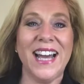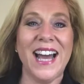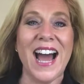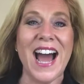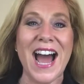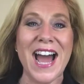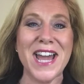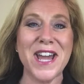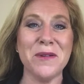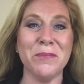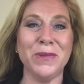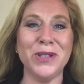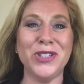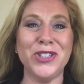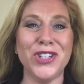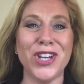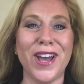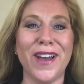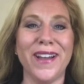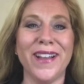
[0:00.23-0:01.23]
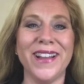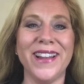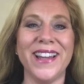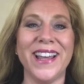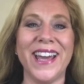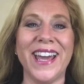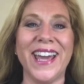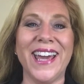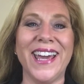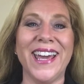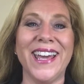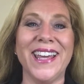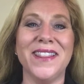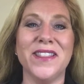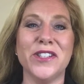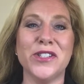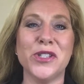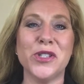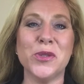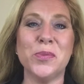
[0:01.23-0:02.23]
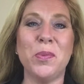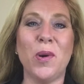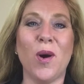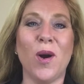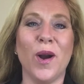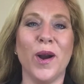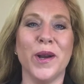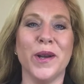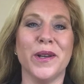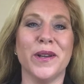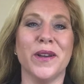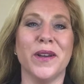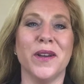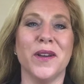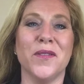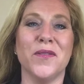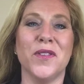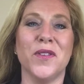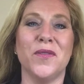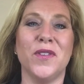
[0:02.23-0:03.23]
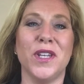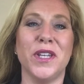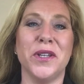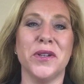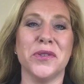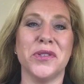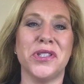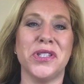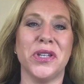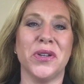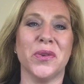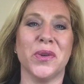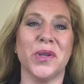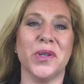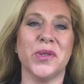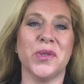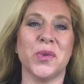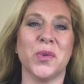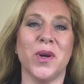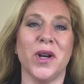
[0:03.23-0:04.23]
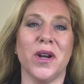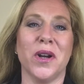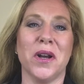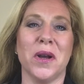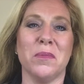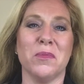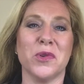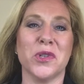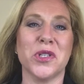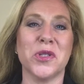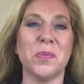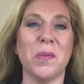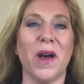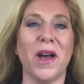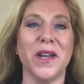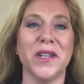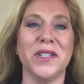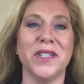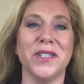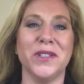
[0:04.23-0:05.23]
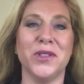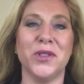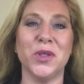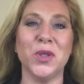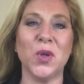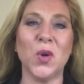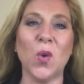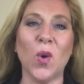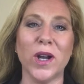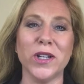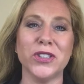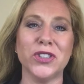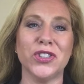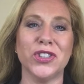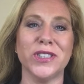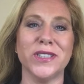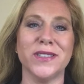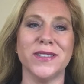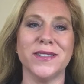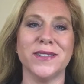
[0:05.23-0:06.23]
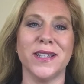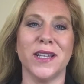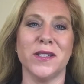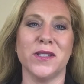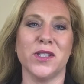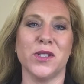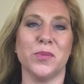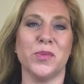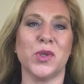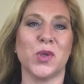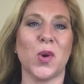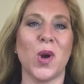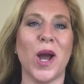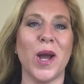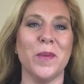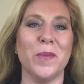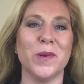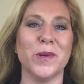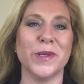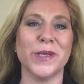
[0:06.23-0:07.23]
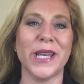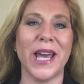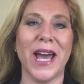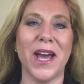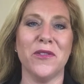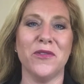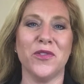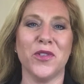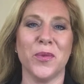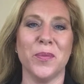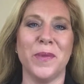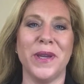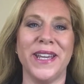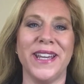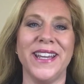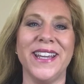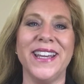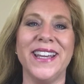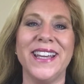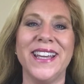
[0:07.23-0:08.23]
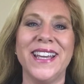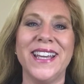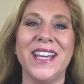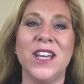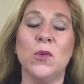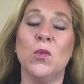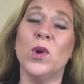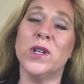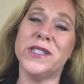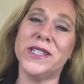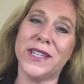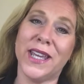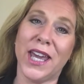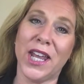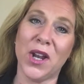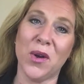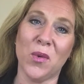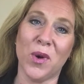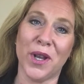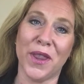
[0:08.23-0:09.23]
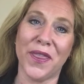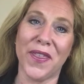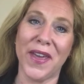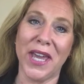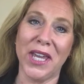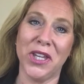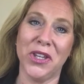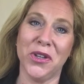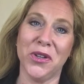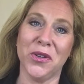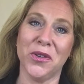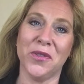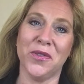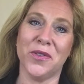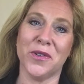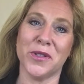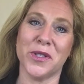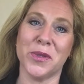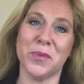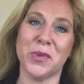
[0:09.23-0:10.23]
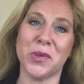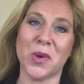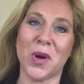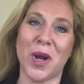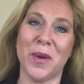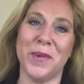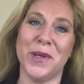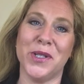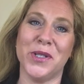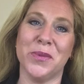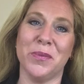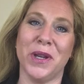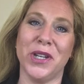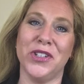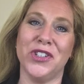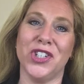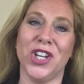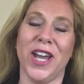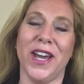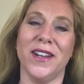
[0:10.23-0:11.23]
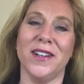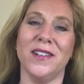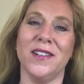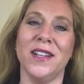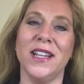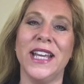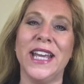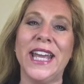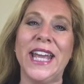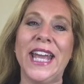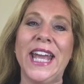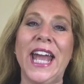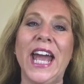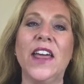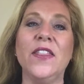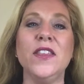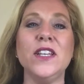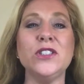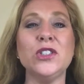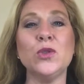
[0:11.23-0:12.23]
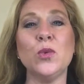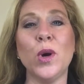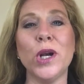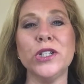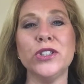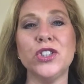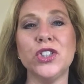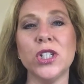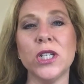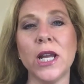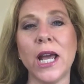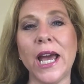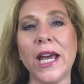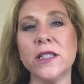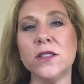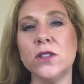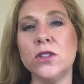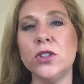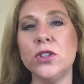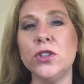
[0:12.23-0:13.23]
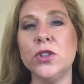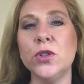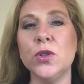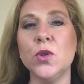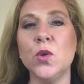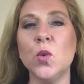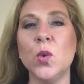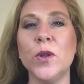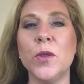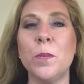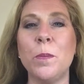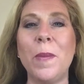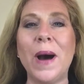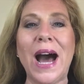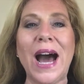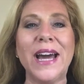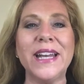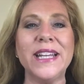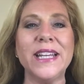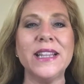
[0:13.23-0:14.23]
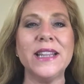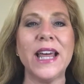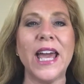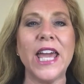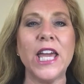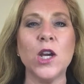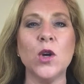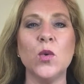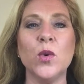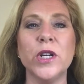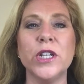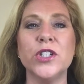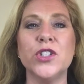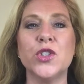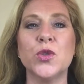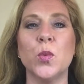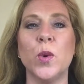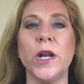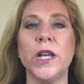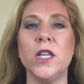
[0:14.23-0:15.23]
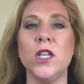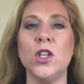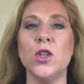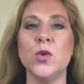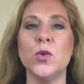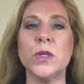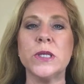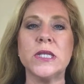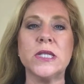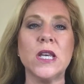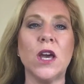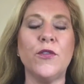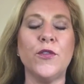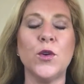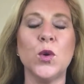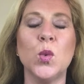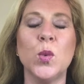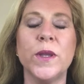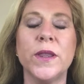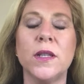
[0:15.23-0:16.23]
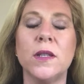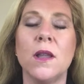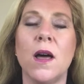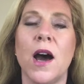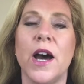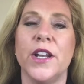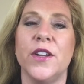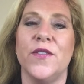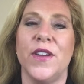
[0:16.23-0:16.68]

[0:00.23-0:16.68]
Hi, I'm Michelle, and this is part of the video series where I'm responding to questions that subscribers have for me. Once again, I want to thank you for subscribing to my channel. And this question has to do with body language when you suffer with a lot of